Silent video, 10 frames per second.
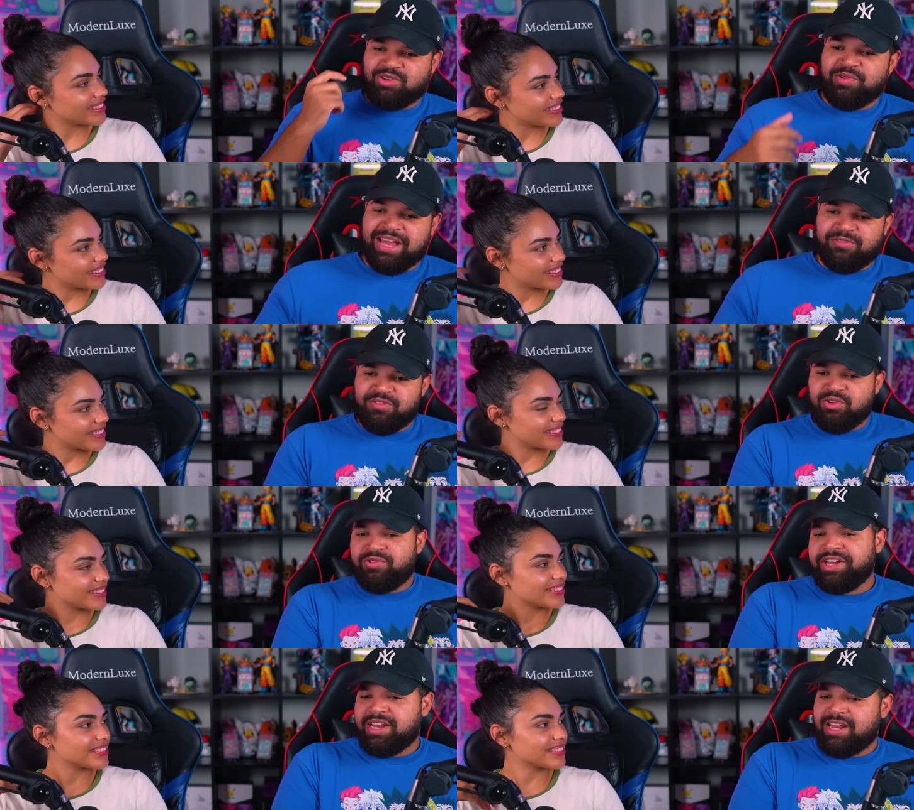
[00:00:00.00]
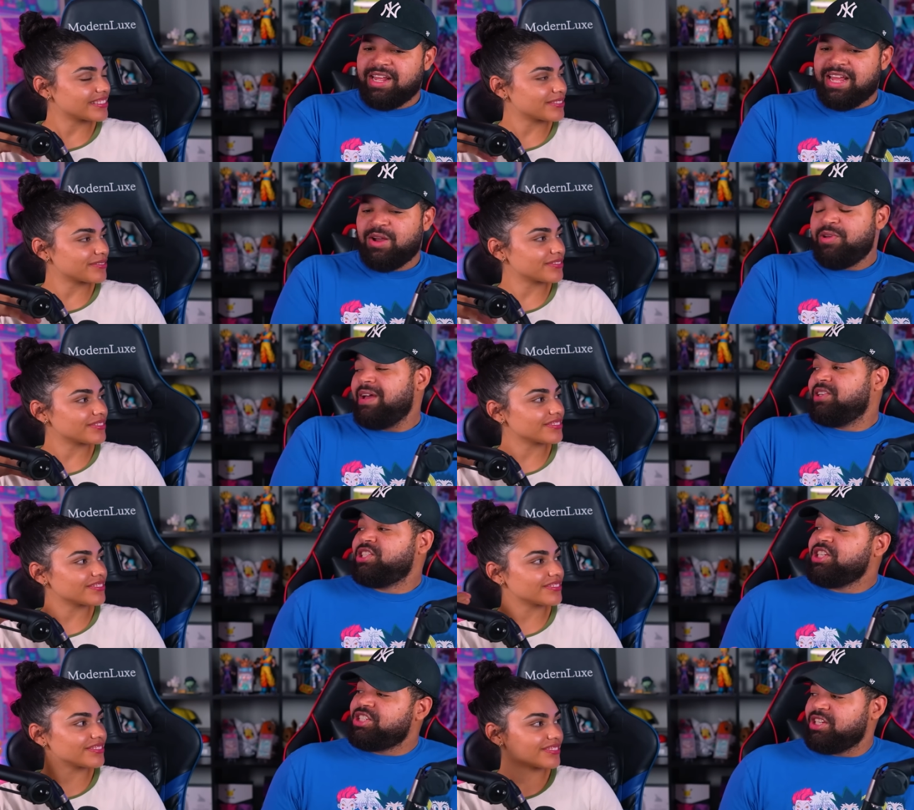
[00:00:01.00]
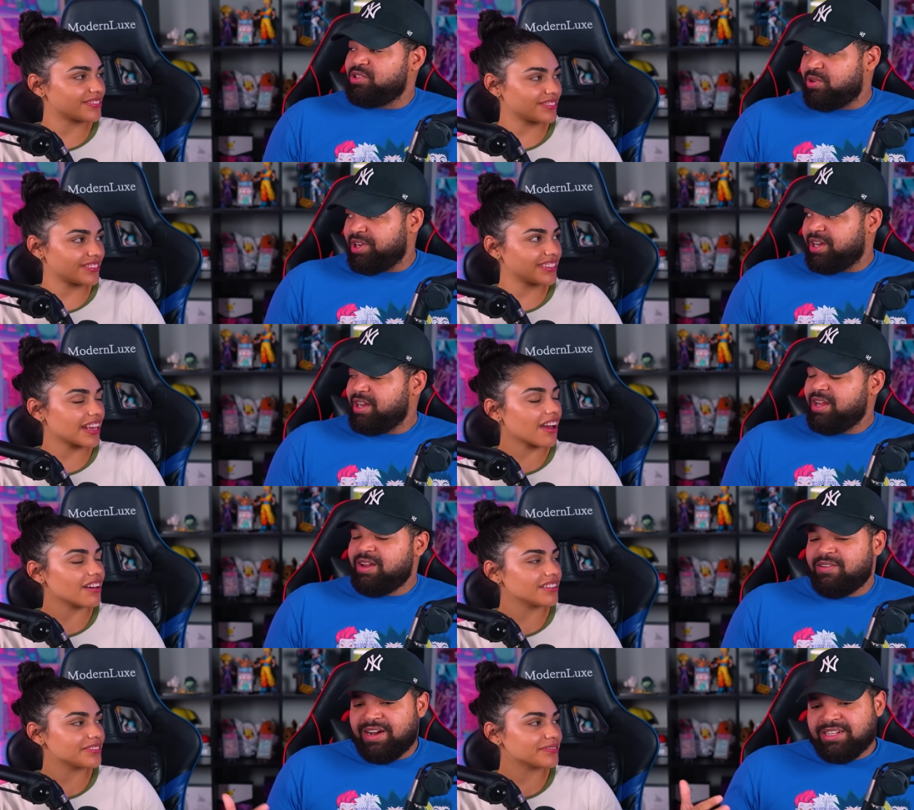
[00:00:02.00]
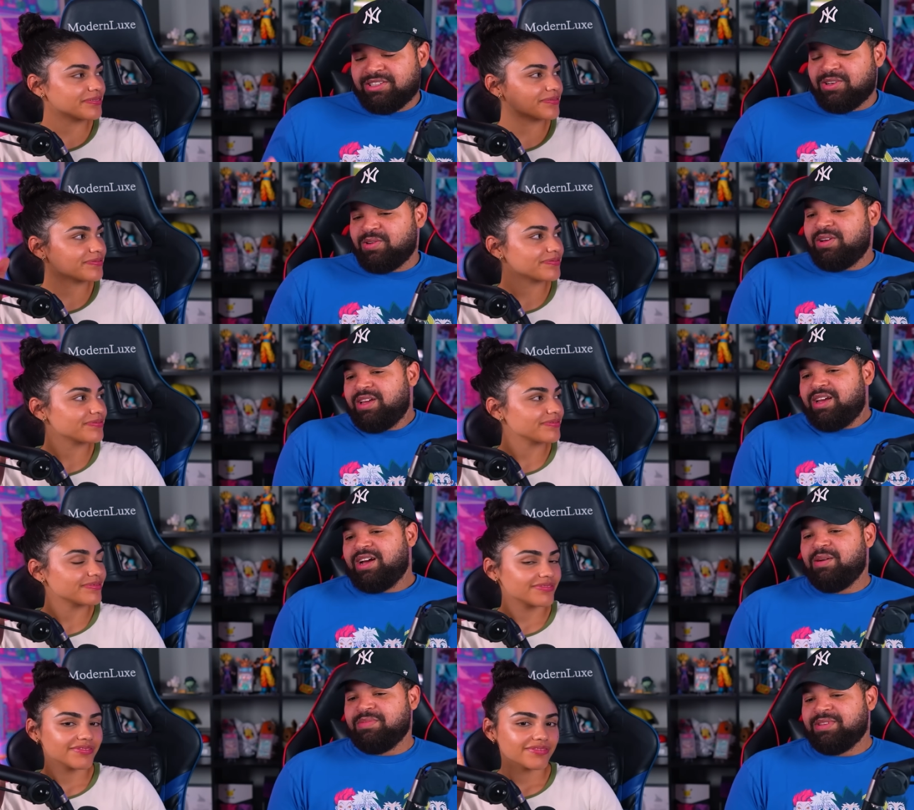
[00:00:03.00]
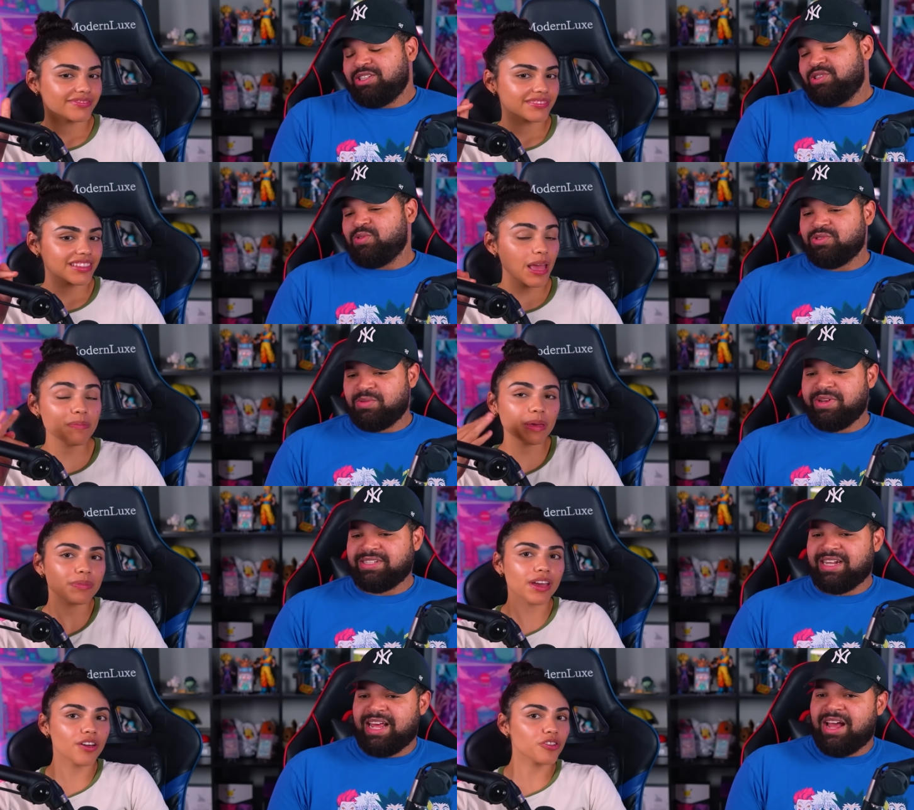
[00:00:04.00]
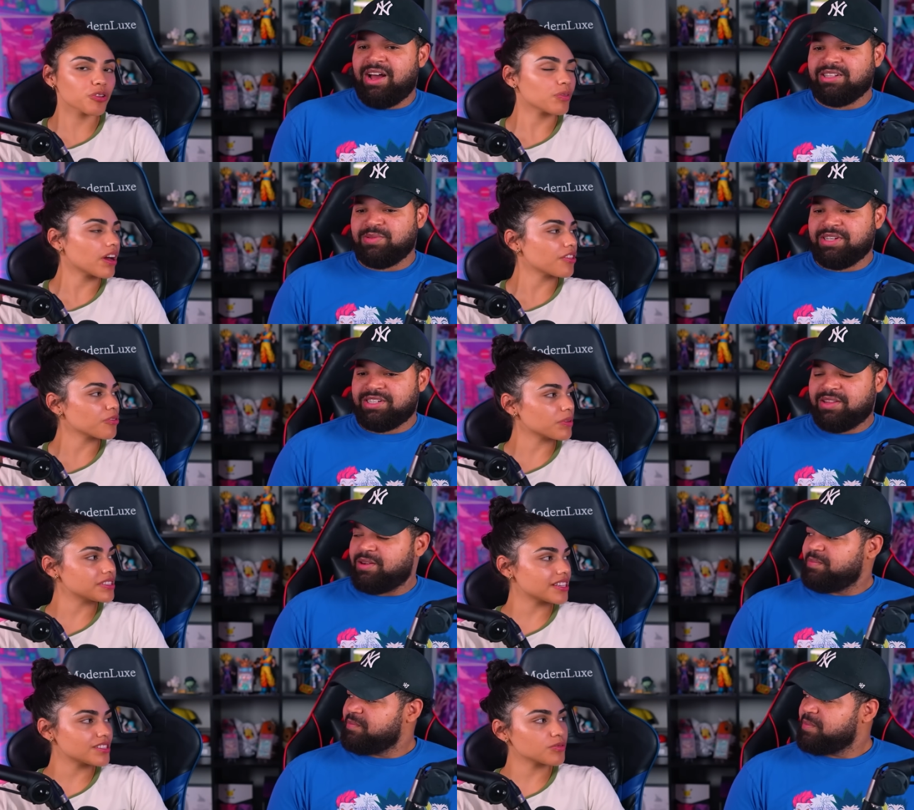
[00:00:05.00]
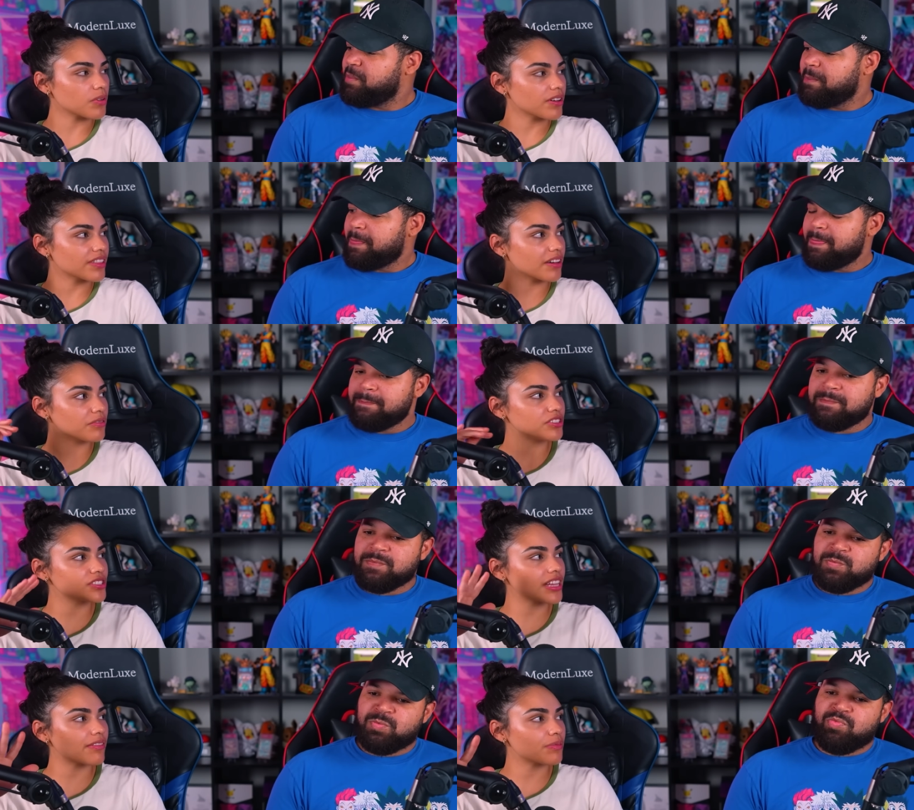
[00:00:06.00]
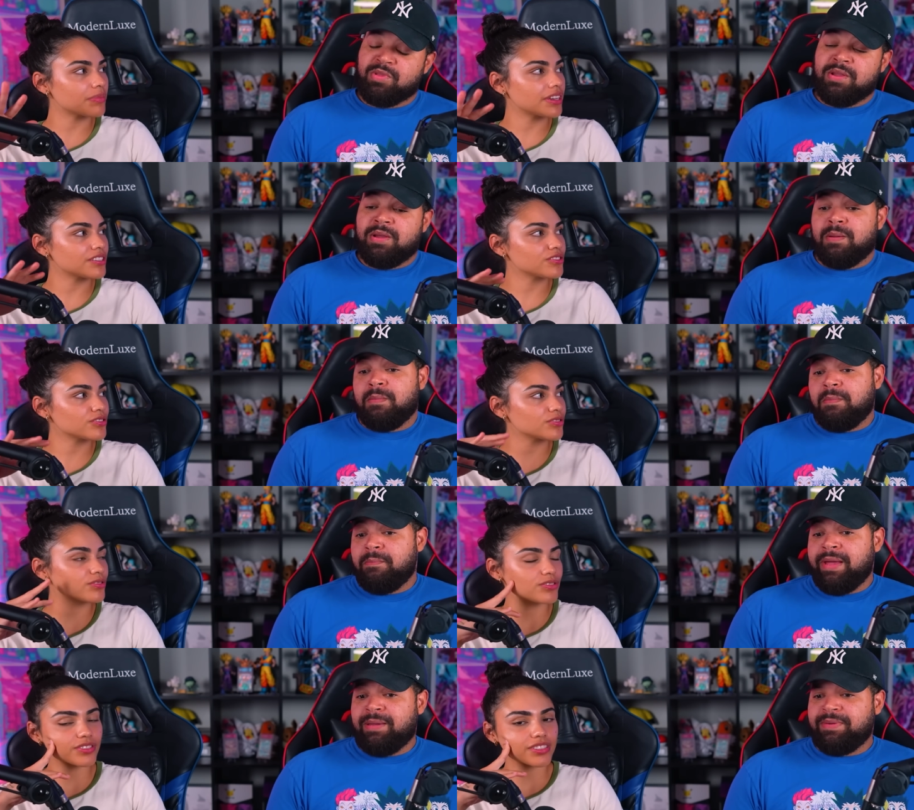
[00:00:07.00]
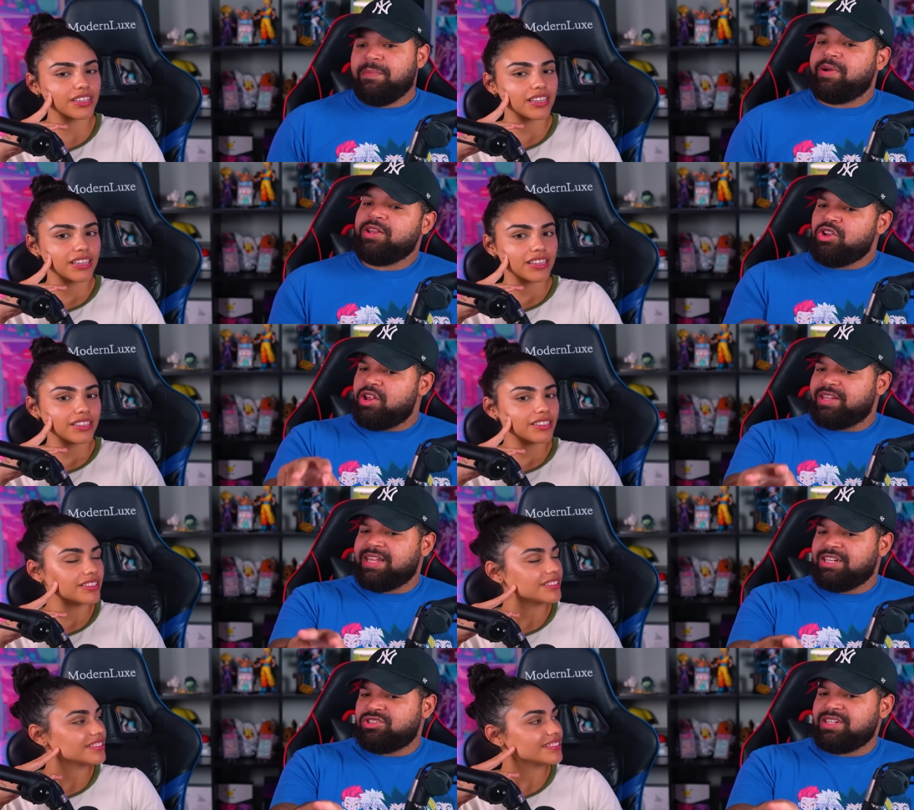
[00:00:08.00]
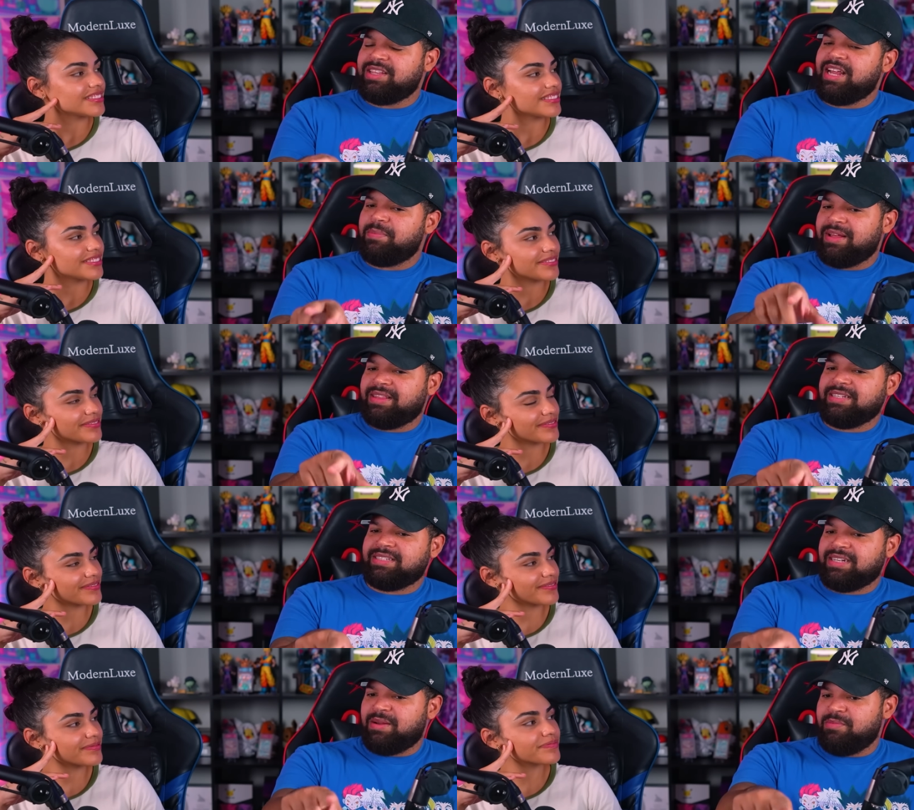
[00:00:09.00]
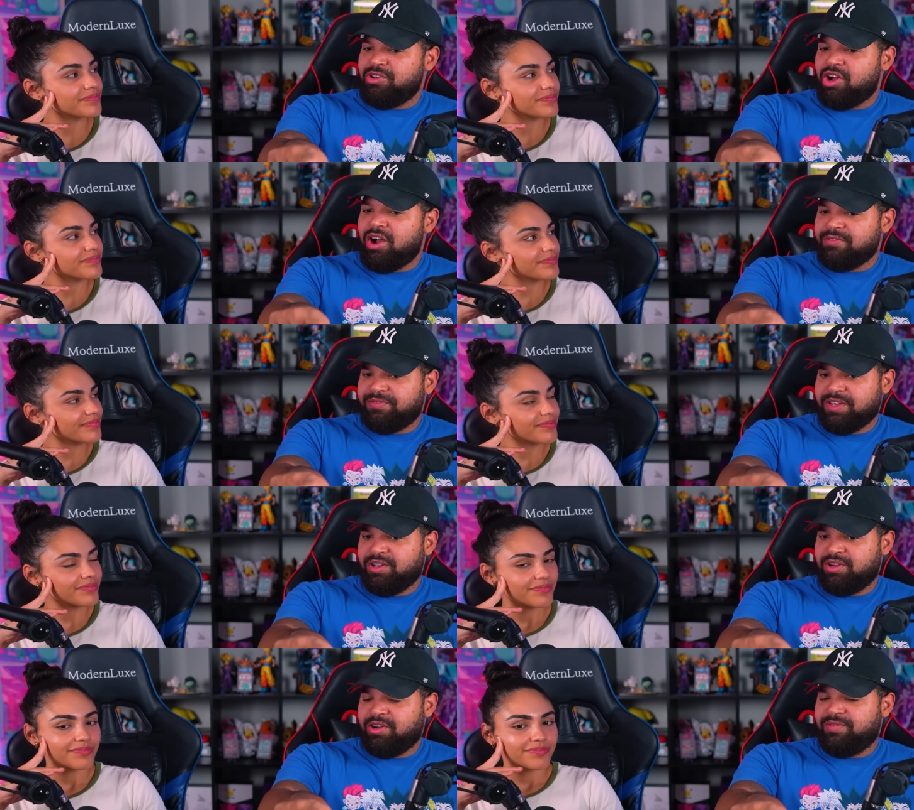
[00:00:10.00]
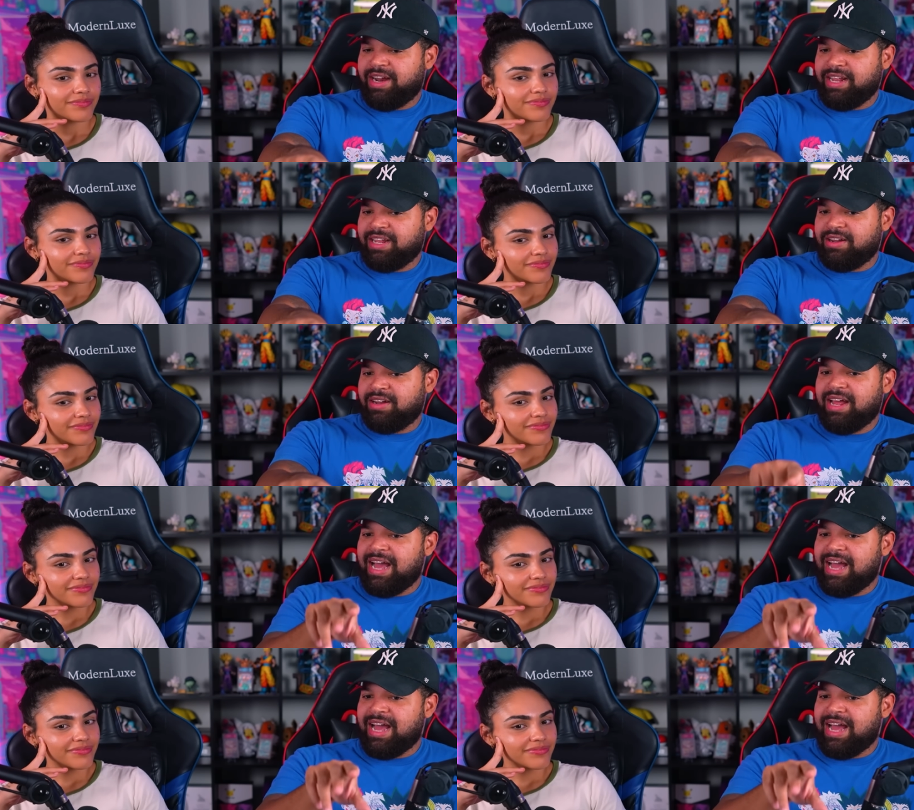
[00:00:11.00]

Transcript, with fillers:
Speaker 1: so we have furin and we have Shishitoren yeah right so um, these schools and maybe other other ones
Speaker 2: other. as well that we just haven't been introduced maybe
Speaker 1: but you know the interesting thing about this um, dog figure right here